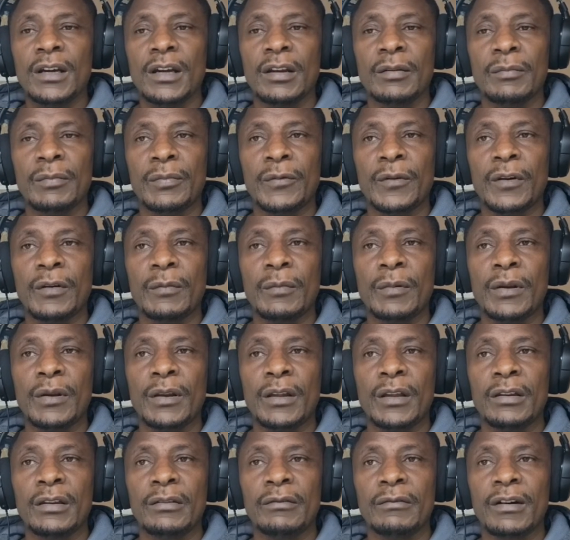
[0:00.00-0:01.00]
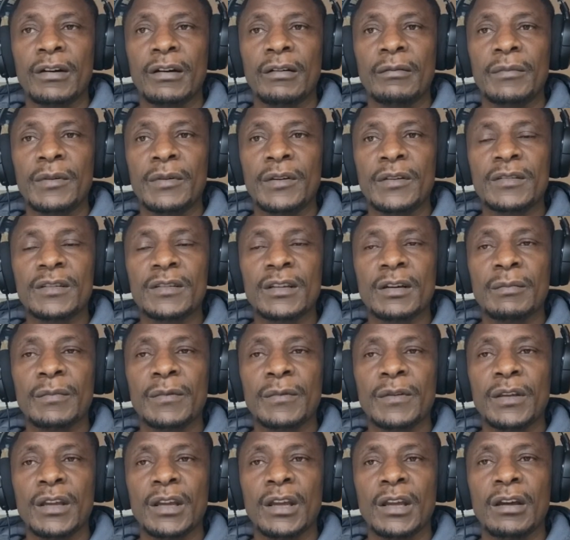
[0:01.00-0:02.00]
and probably if I missed
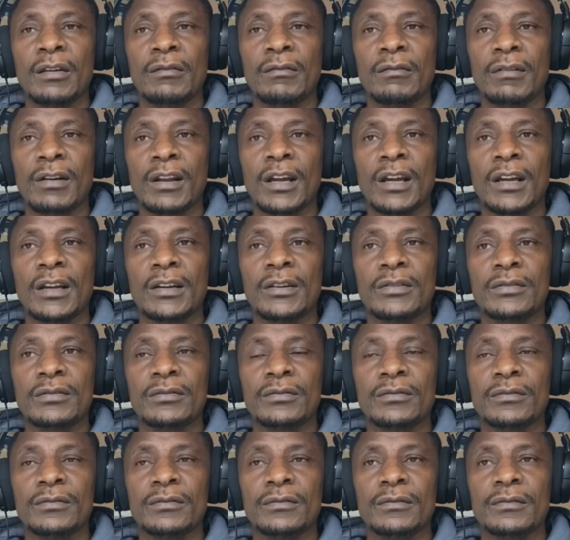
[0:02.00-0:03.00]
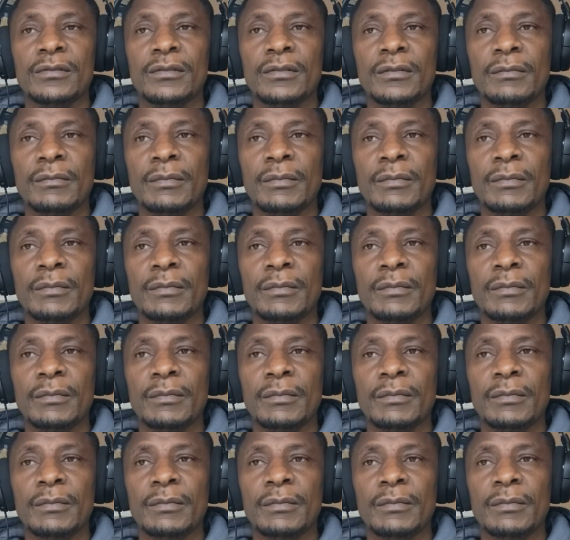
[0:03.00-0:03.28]
something and would like to